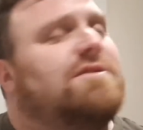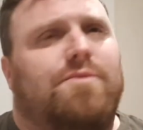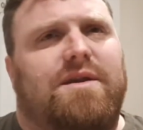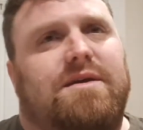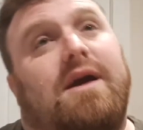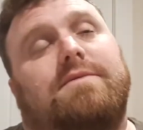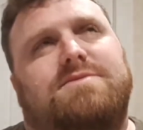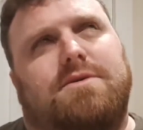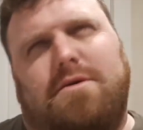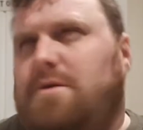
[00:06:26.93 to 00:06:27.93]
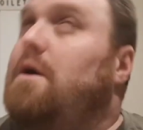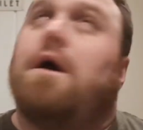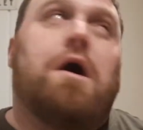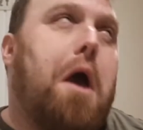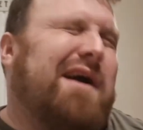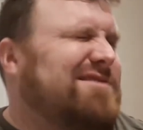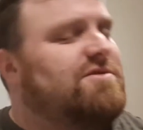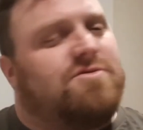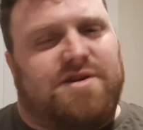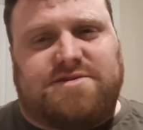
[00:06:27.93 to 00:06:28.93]
When it came to
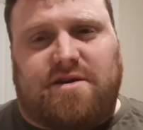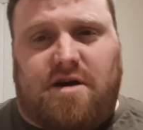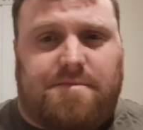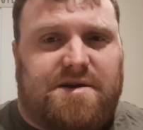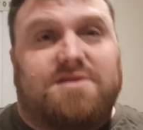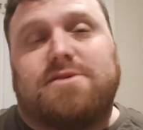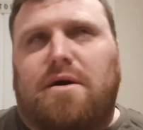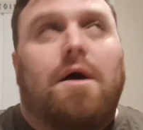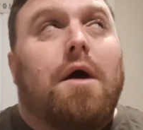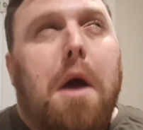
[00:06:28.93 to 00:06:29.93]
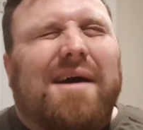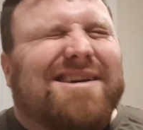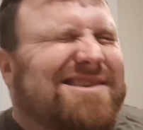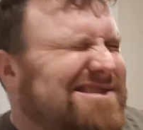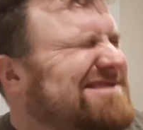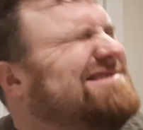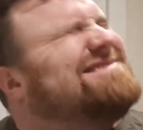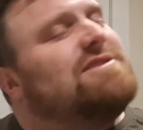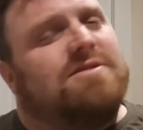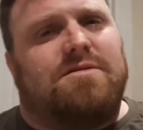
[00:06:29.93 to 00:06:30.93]
the Christian armies,
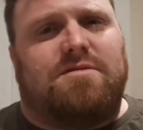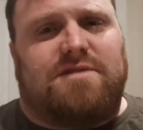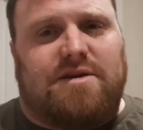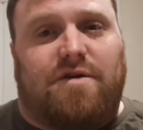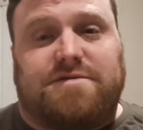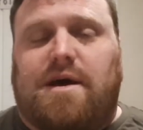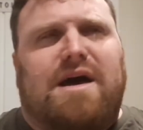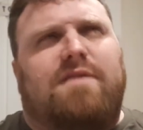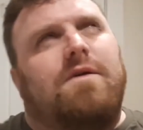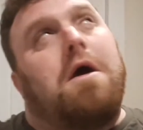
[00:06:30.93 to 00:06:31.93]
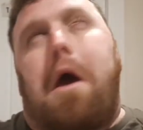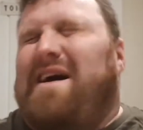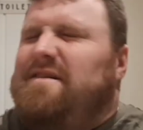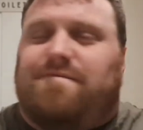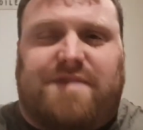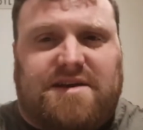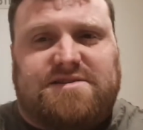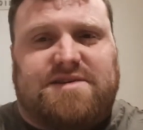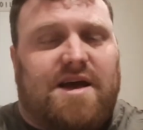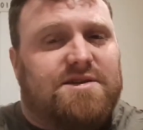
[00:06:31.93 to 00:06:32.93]
they'd often have their
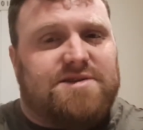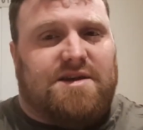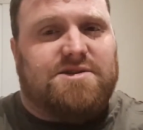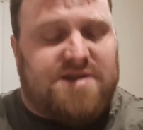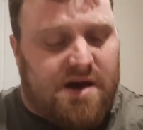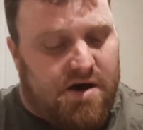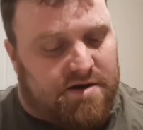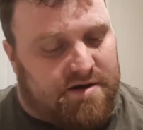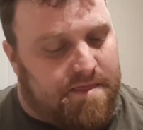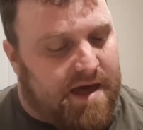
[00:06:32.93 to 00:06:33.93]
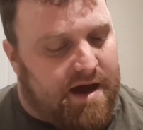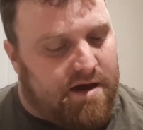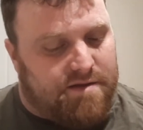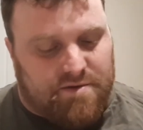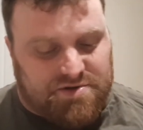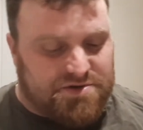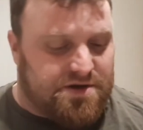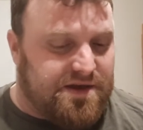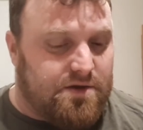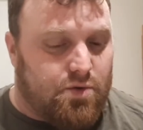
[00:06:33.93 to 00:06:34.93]
saints interred and that. And there was also
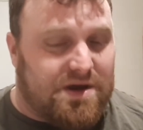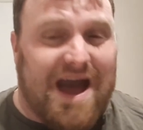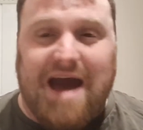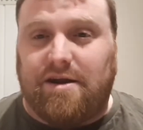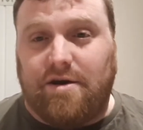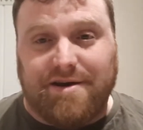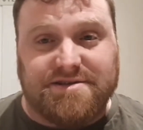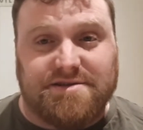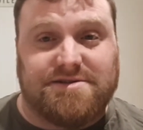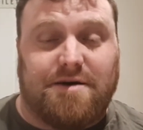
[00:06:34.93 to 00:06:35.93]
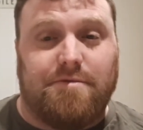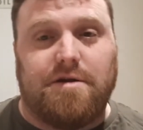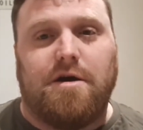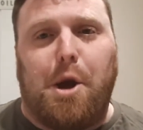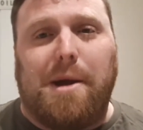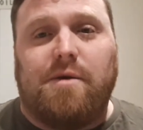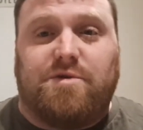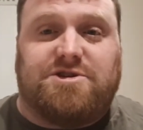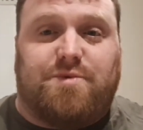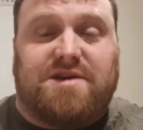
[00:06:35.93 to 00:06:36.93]
a thing called canonizing someone,
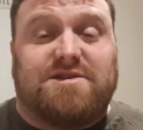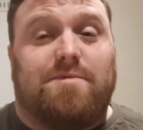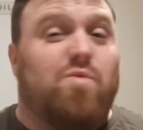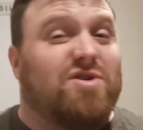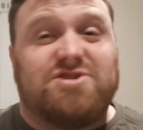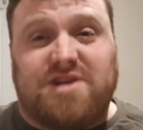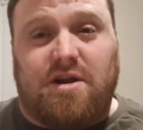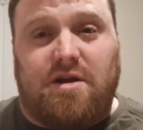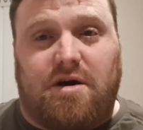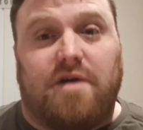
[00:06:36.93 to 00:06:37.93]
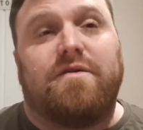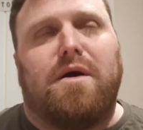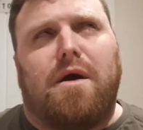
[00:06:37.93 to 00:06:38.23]
which is where someone was still alive